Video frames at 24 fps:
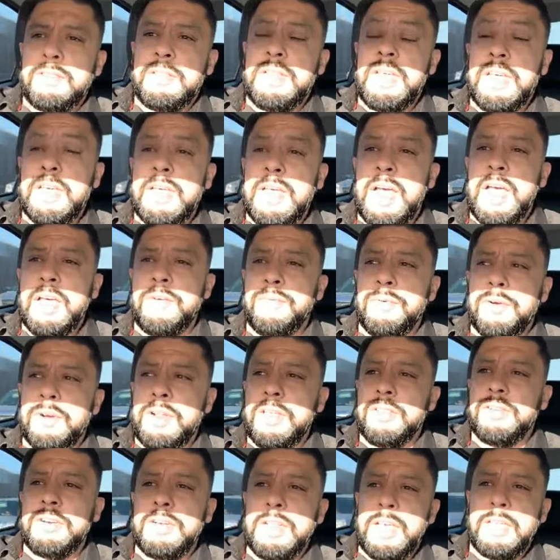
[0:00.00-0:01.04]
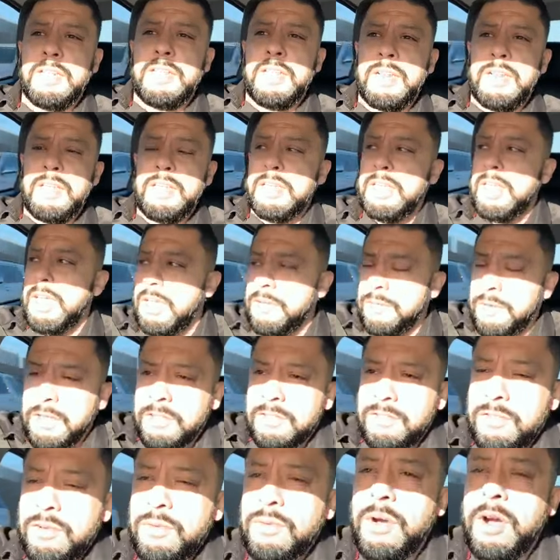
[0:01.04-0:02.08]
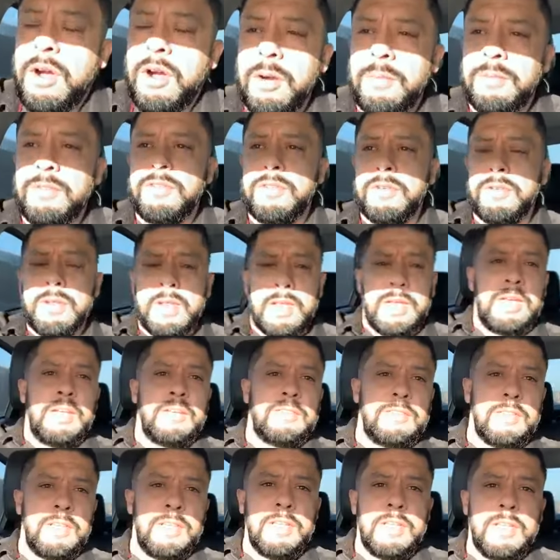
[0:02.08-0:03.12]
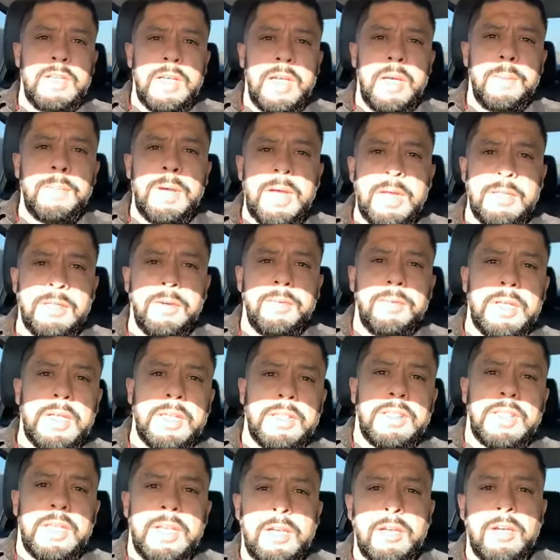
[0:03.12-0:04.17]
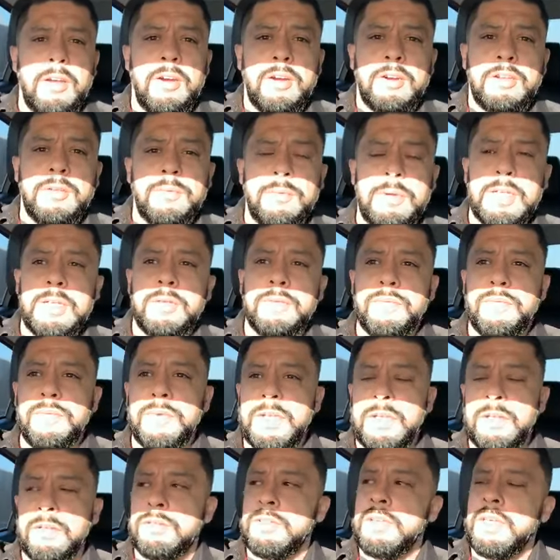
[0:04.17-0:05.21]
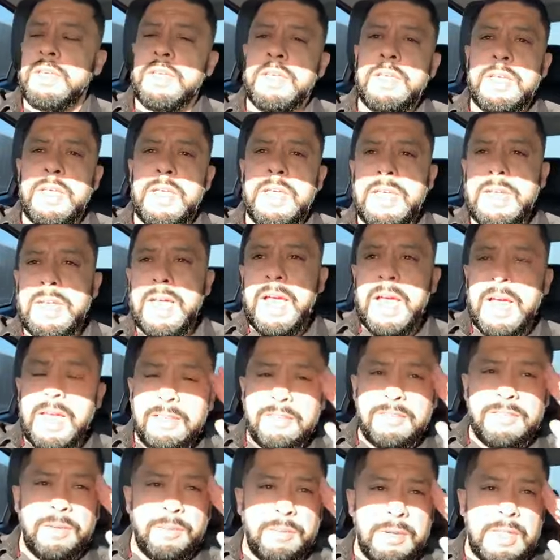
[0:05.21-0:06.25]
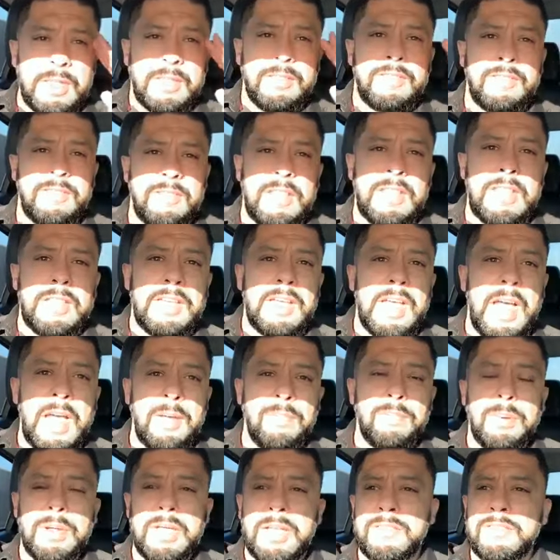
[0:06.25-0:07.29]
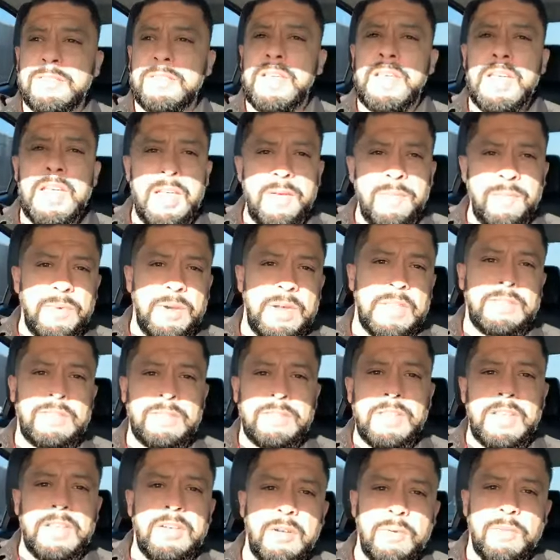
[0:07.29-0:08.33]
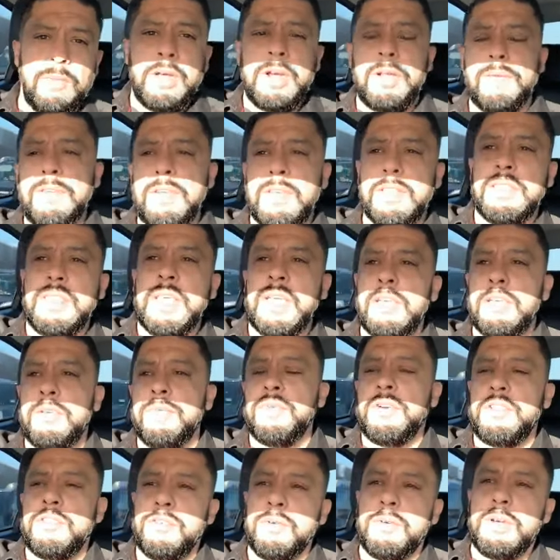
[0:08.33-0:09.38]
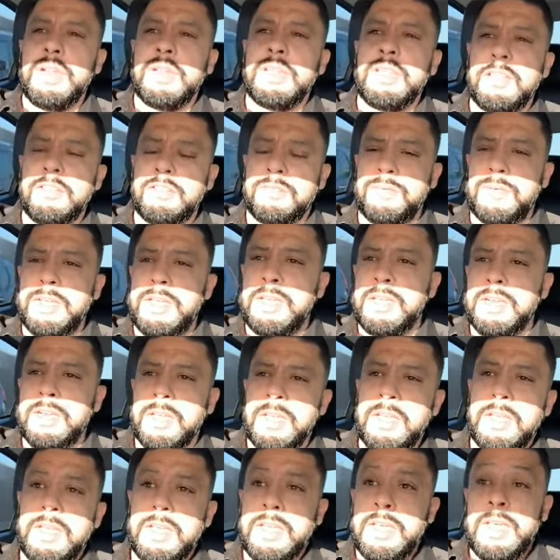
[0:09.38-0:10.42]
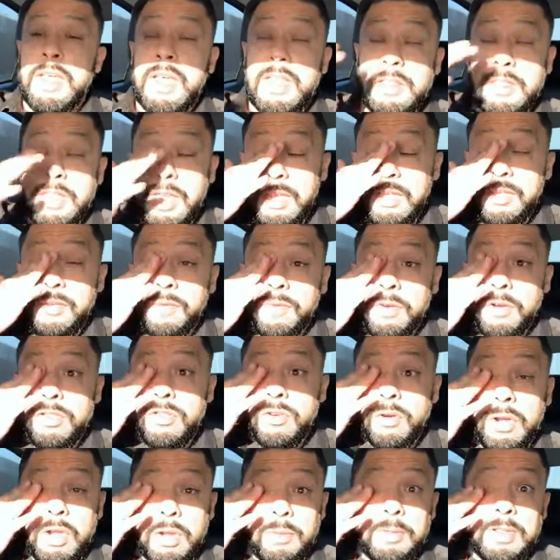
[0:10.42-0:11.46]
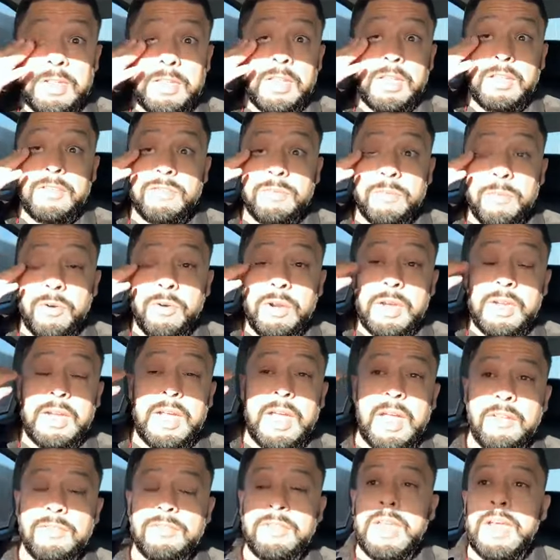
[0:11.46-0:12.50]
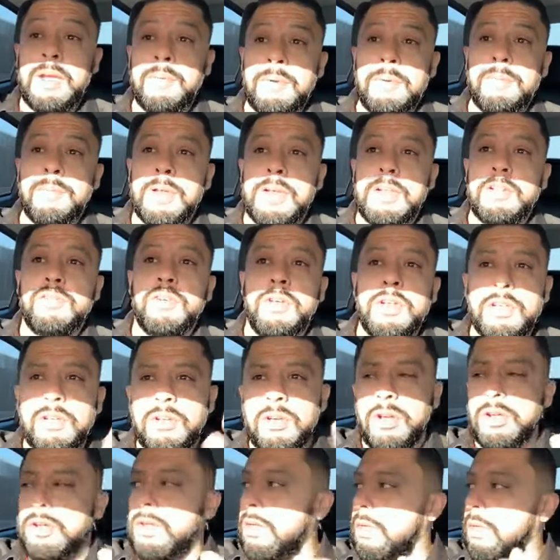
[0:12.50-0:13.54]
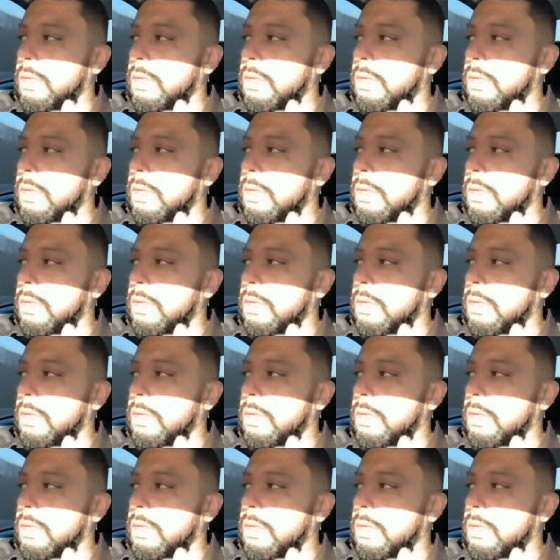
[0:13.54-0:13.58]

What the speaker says: Thank God for another day that He gave us 2 arms, 2 legs, a mind that we can think, a heart that we can feel, and eyes that we can see. God bless every single one of you, and thank you for joining this feed. And thank you for joining me this morning. How's everybody doing? Good?